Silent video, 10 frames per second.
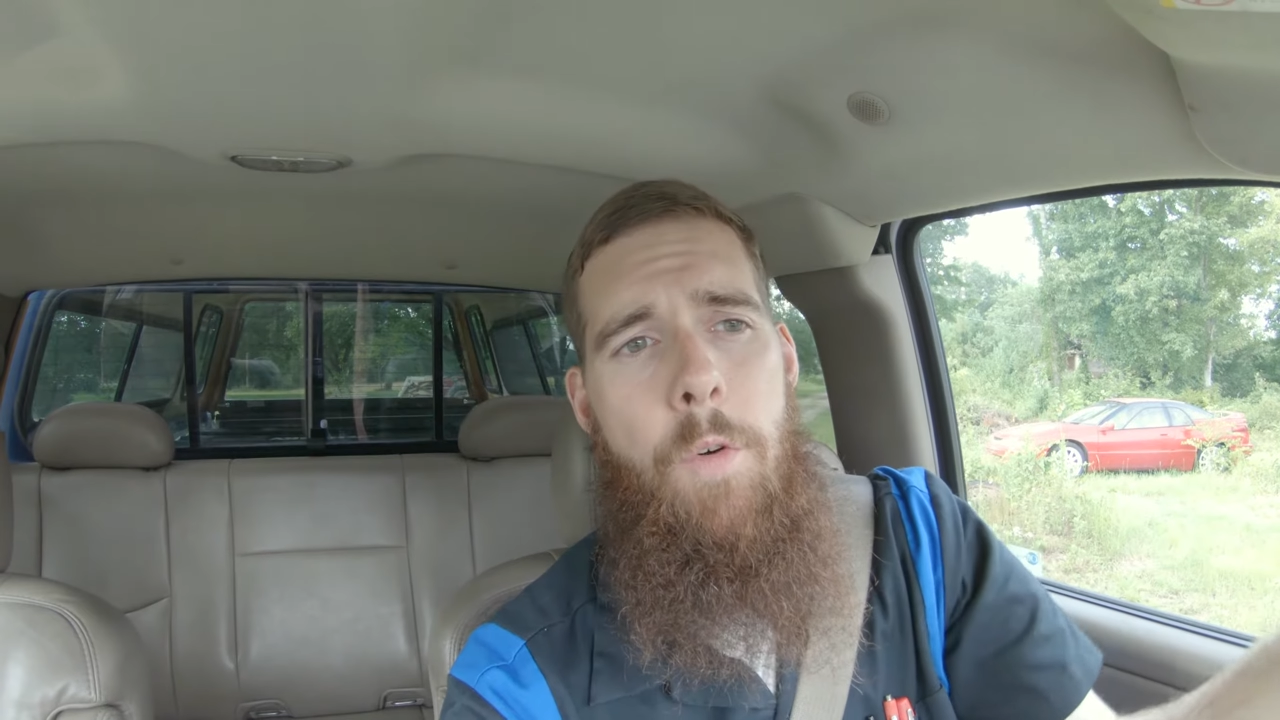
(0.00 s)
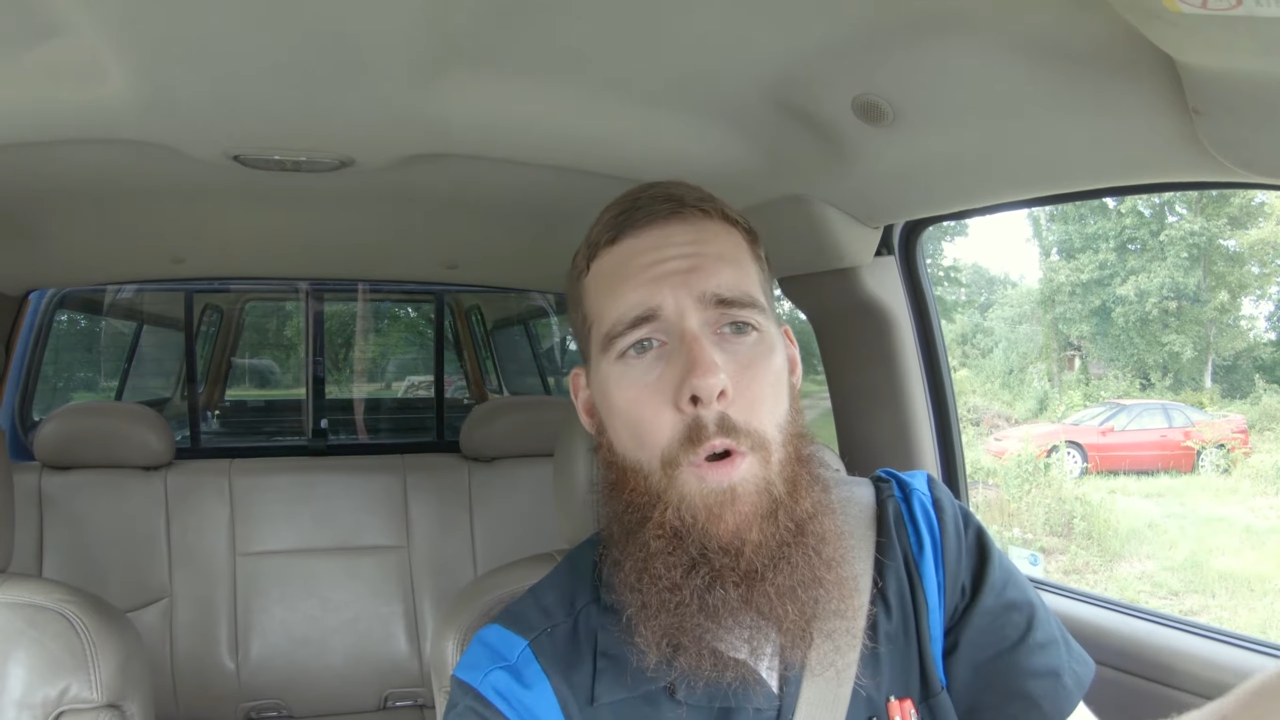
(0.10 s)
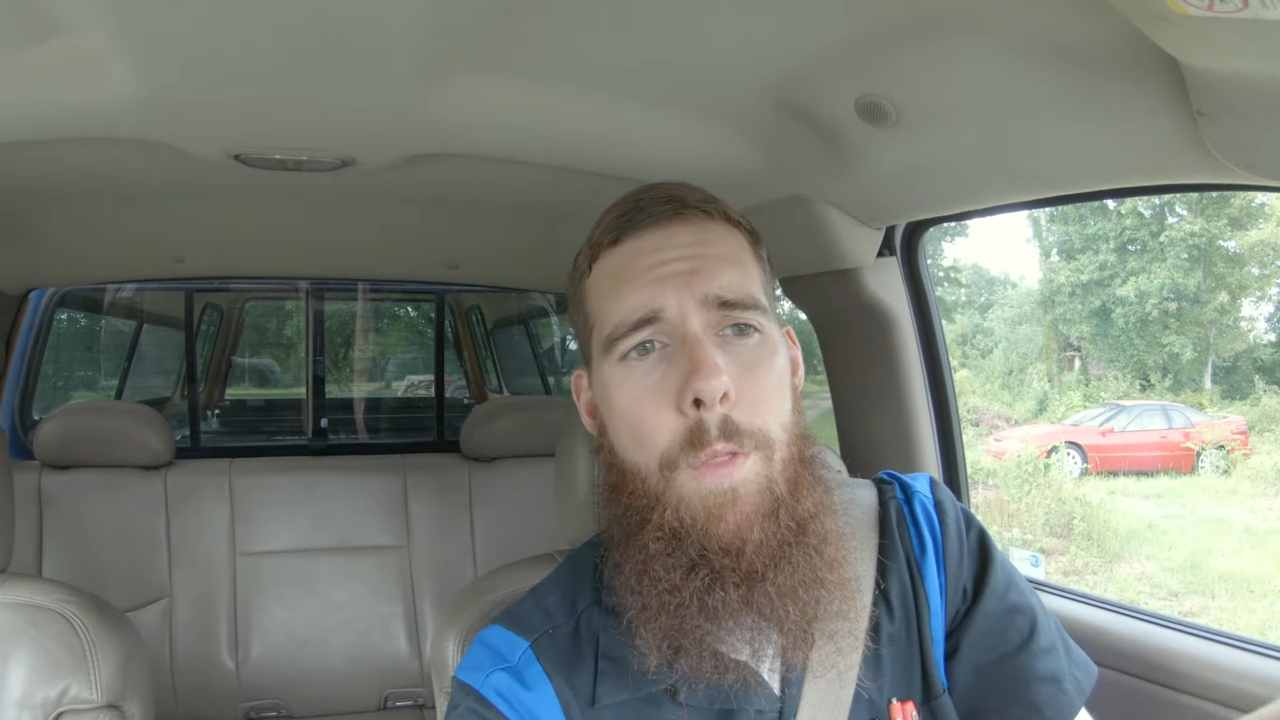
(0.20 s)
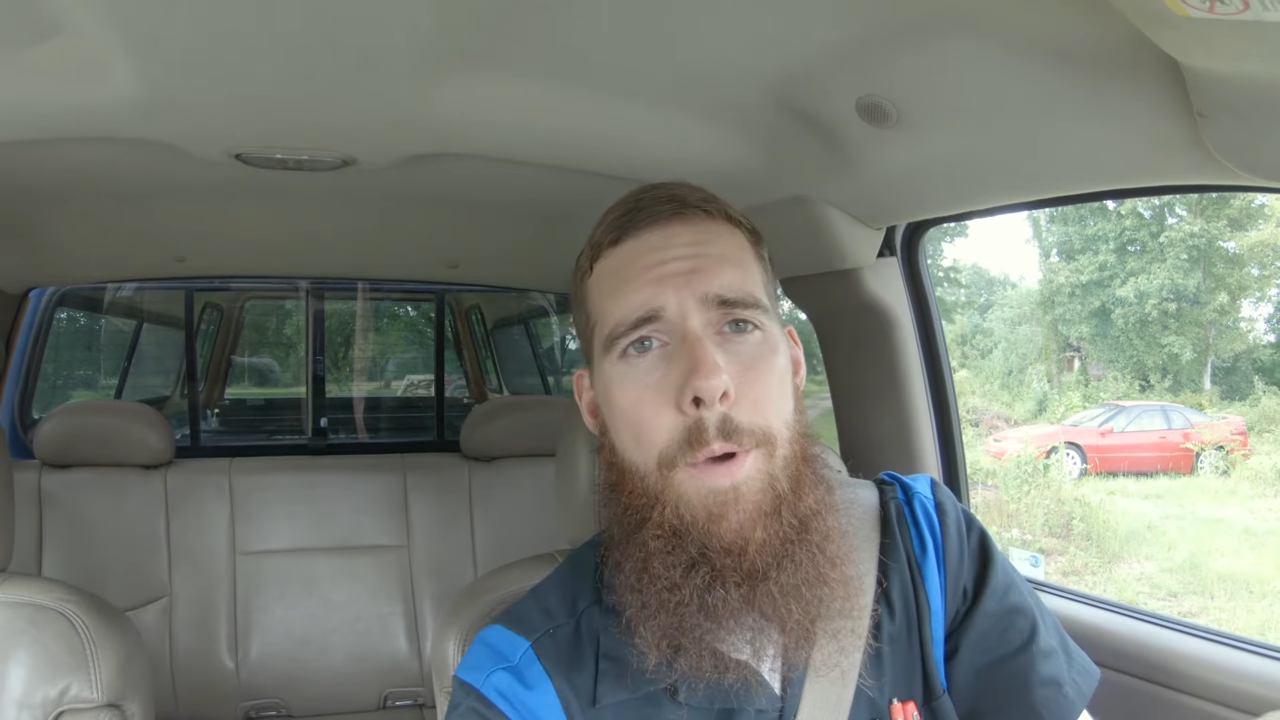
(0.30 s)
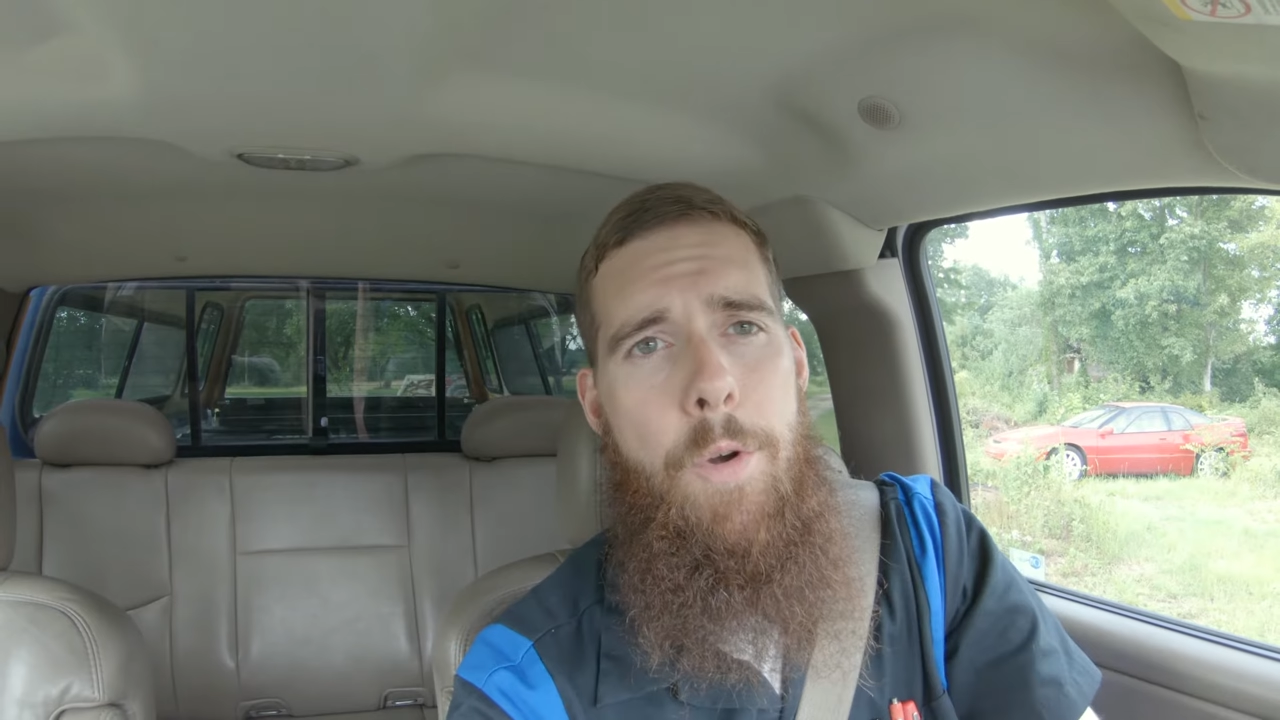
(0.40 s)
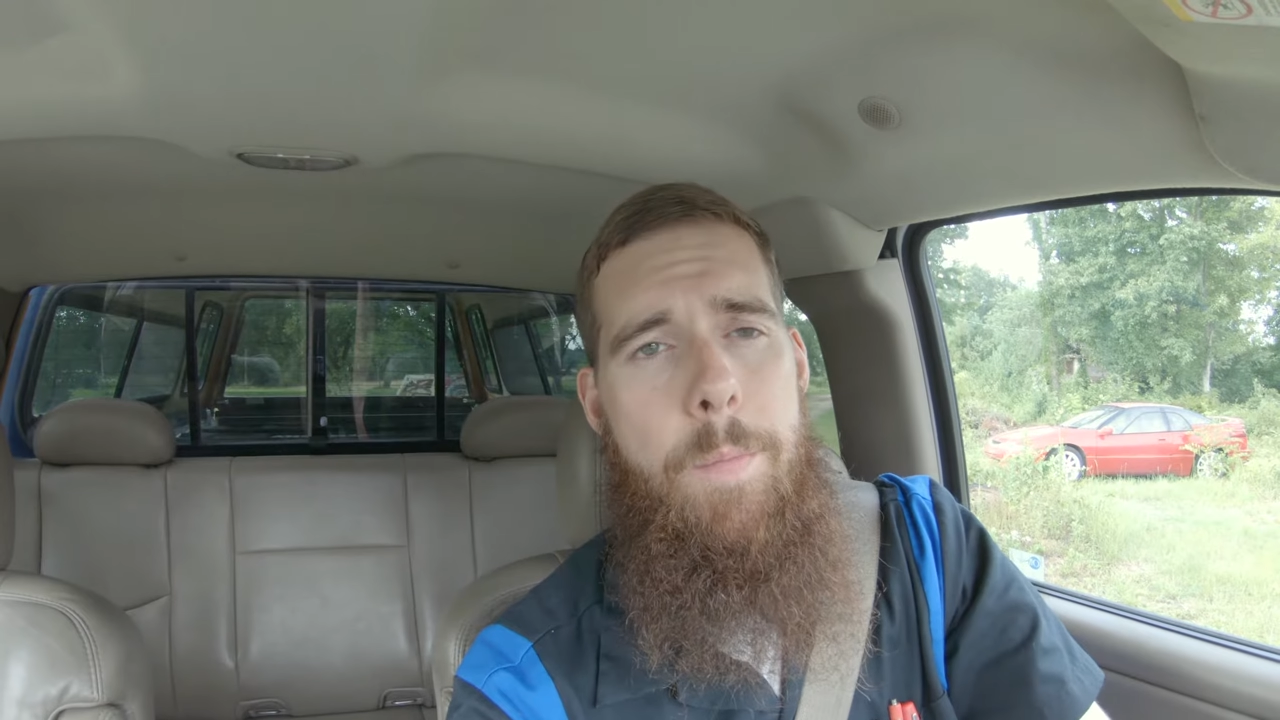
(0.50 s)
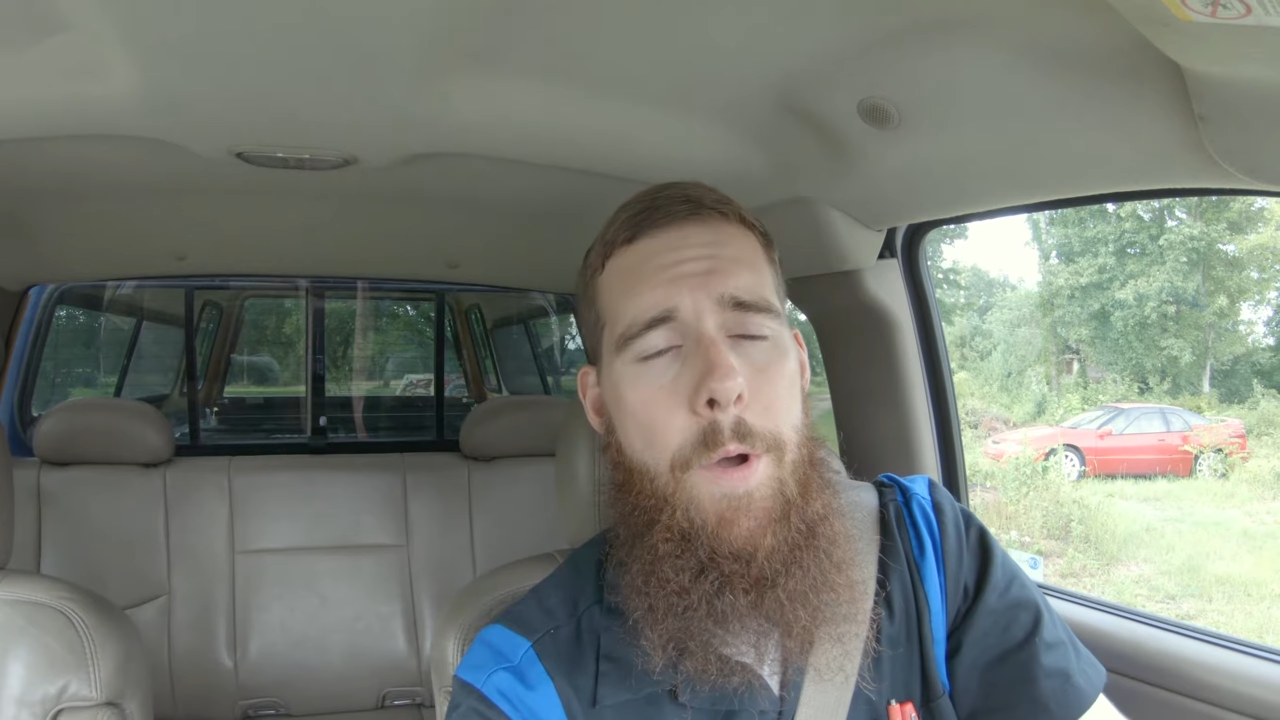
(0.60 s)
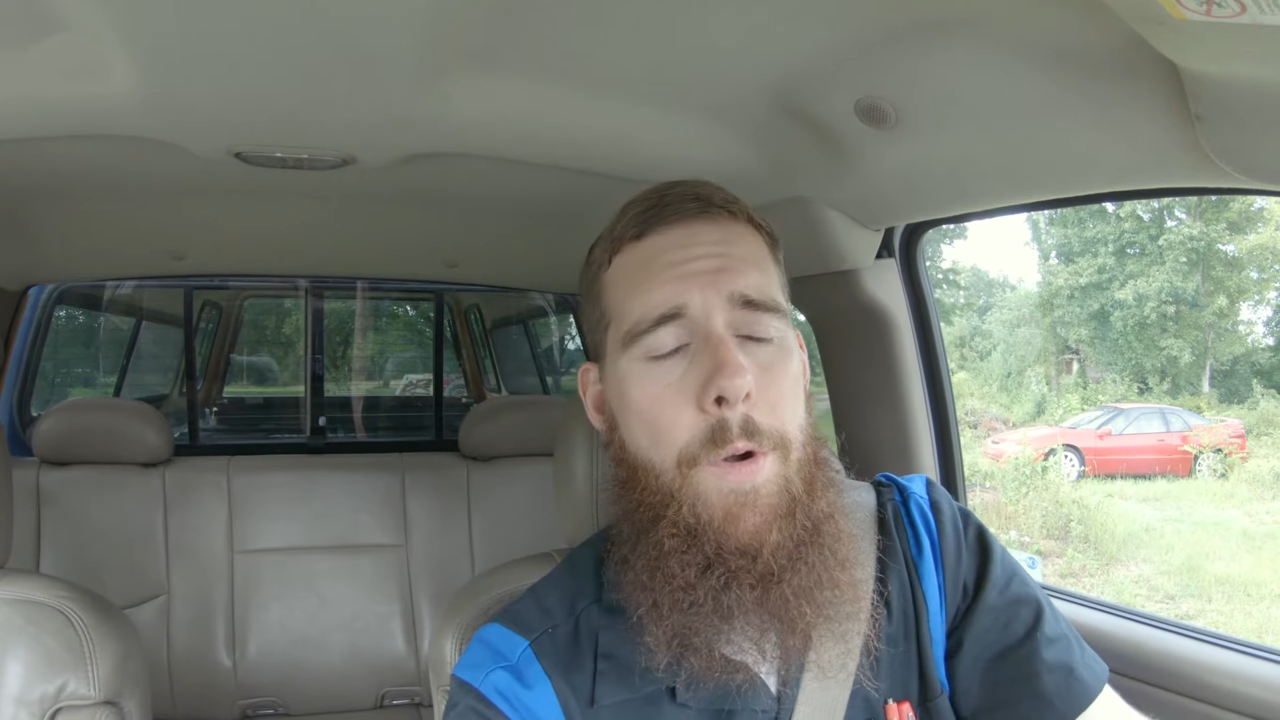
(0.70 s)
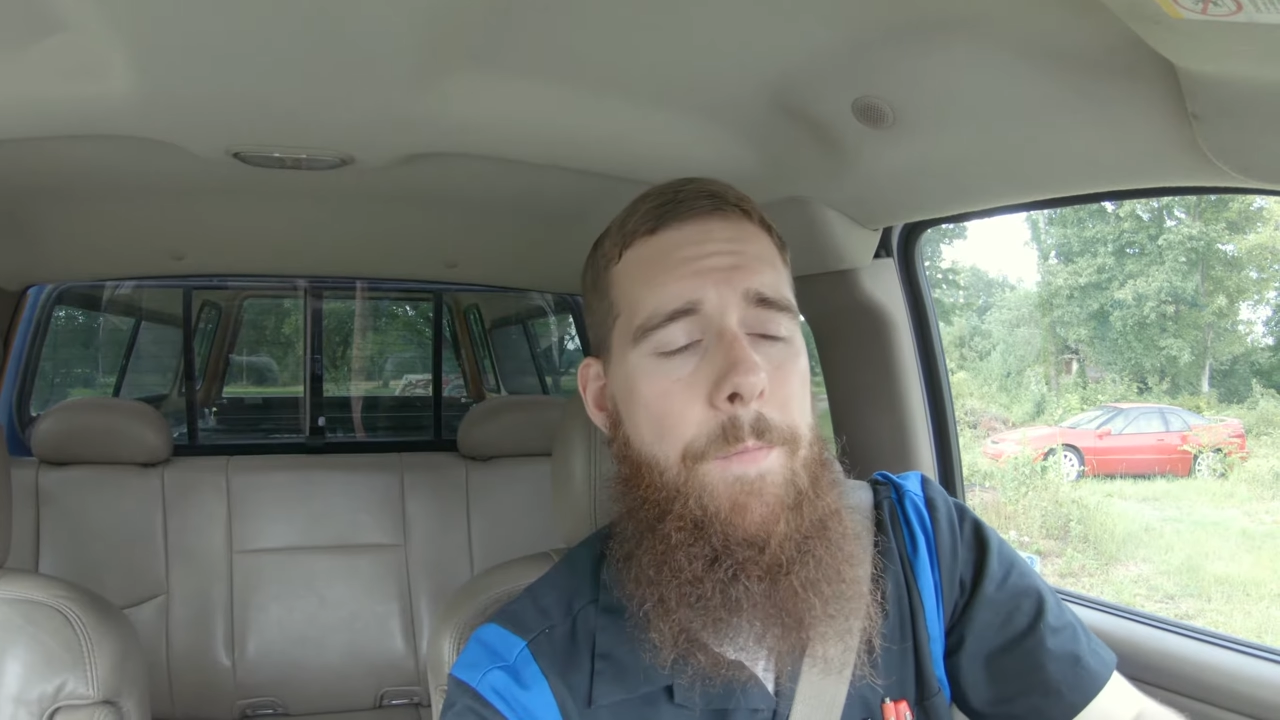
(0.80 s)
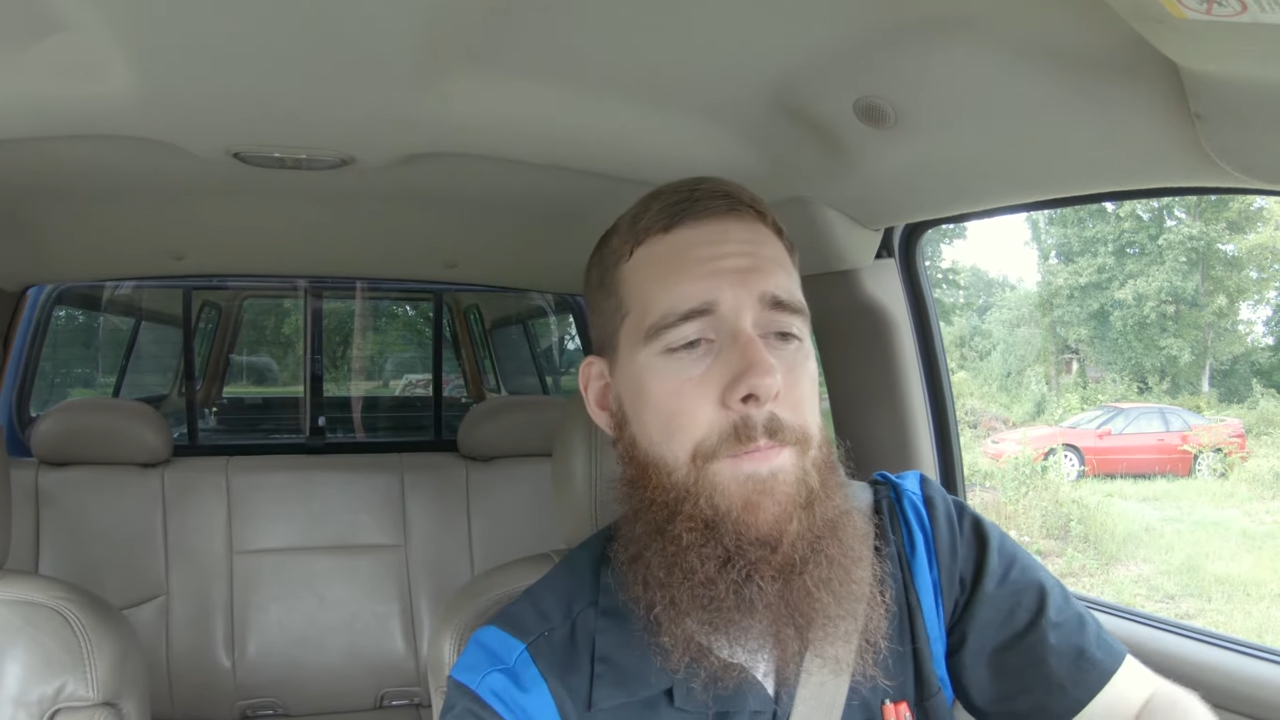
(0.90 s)
for the pony
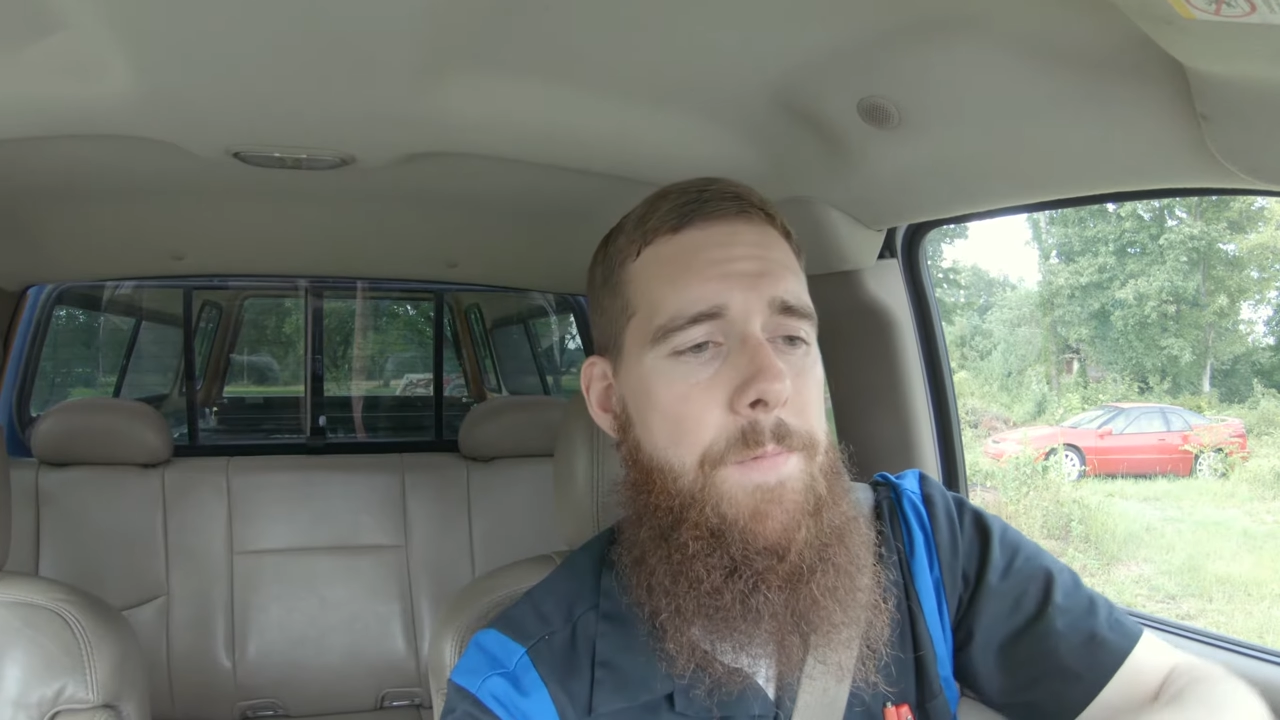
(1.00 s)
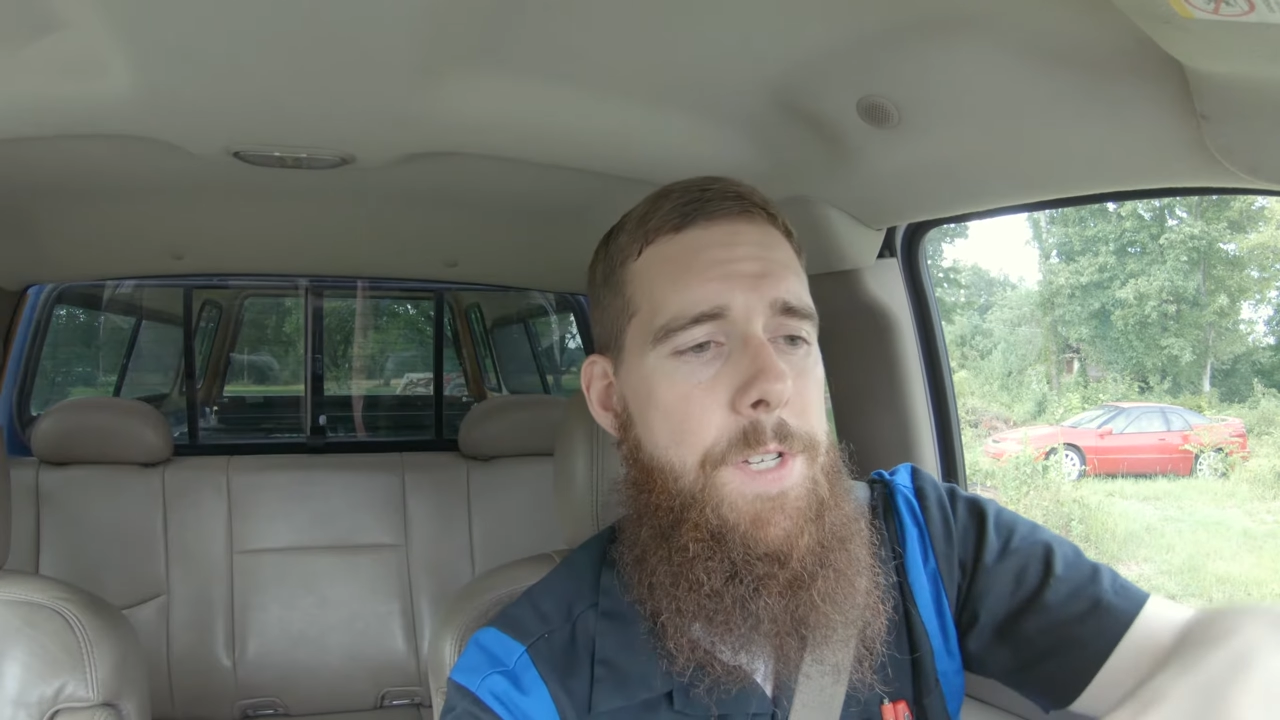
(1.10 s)
motor.